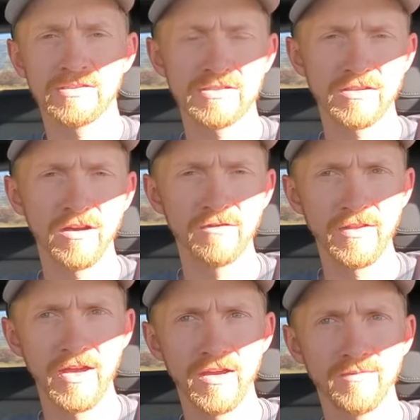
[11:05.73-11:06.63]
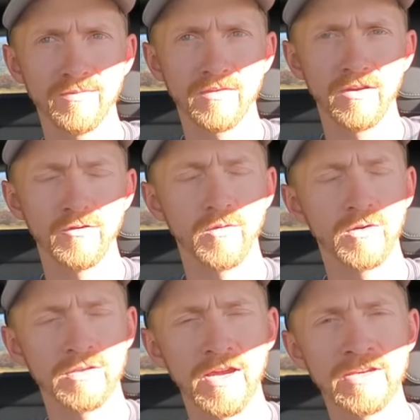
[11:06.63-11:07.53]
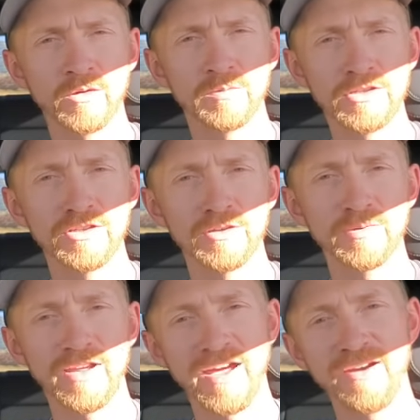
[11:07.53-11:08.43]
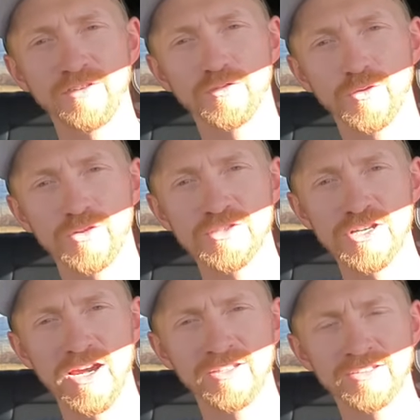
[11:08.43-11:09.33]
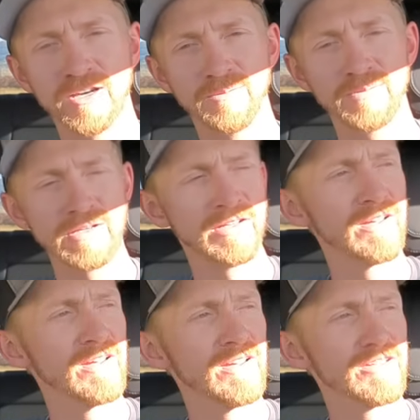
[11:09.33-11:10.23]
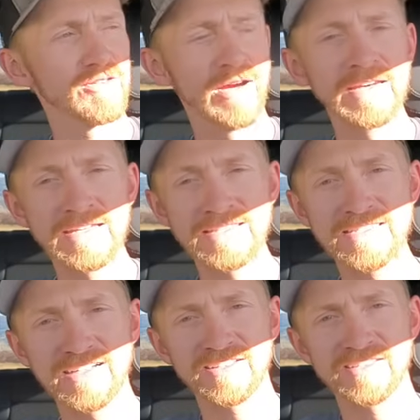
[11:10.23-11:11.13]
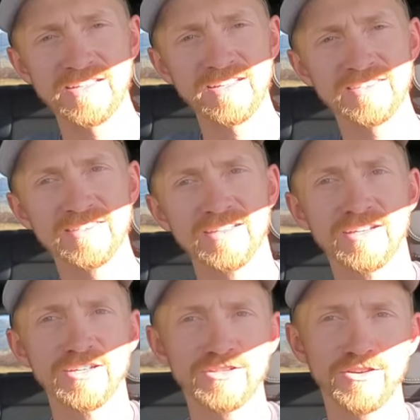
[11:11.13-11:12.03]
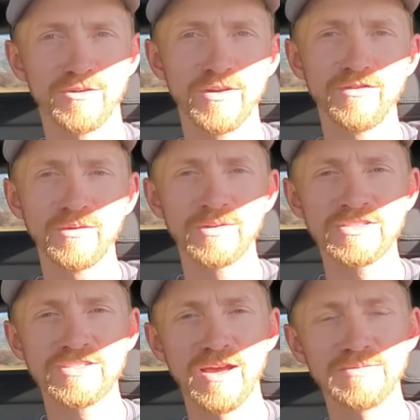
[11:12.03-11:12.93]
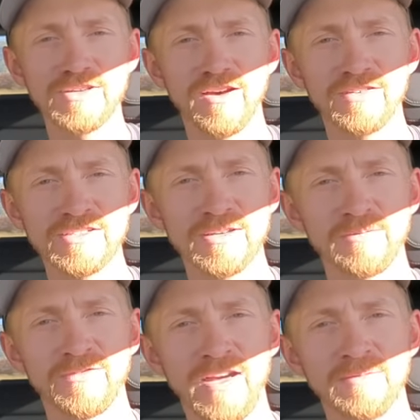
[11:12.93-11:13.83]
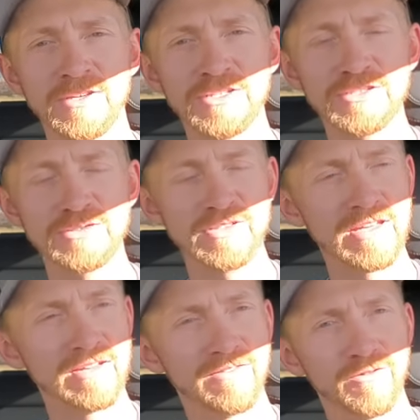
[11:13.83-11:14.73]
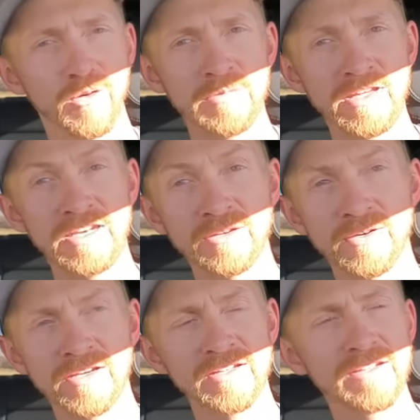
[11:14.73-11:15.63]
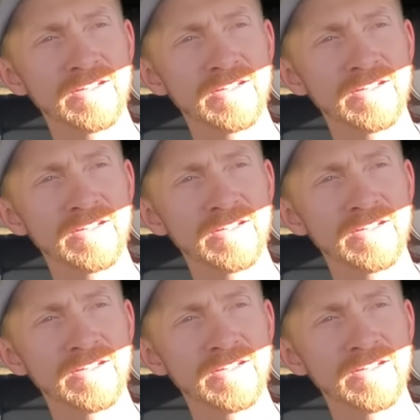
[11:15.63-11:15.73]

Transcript: solve that. A Ford Lightning would be good, but I have a 4th child coming, so I need 6 seats. So the Rivian would stop solving some family issues for me anyway.